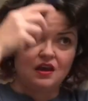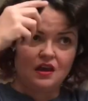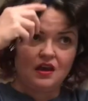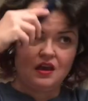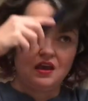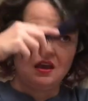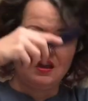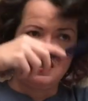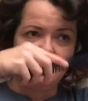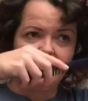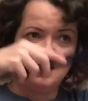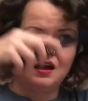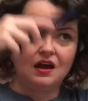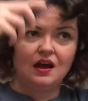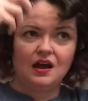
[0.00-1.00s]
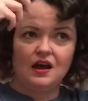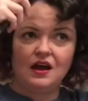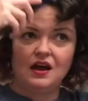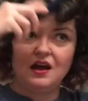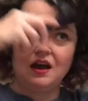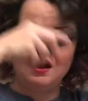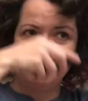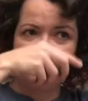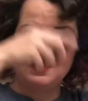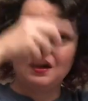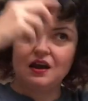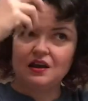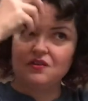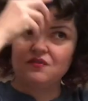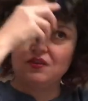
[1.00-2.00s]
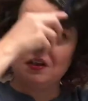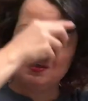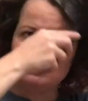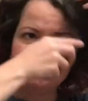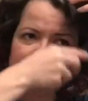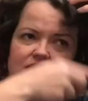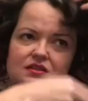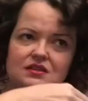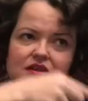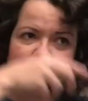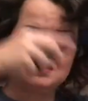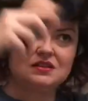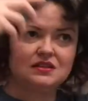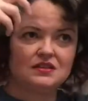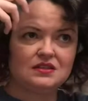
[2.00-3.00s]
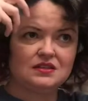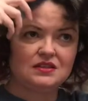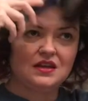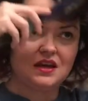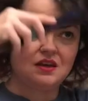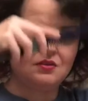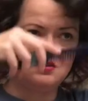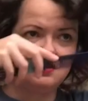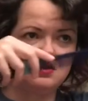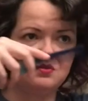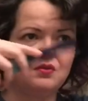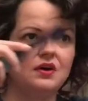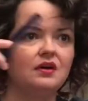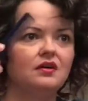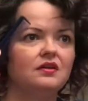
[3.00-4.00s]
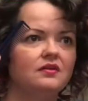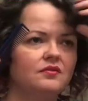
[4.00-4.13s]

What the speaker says: And I kind of feel like this is gonna stay really well.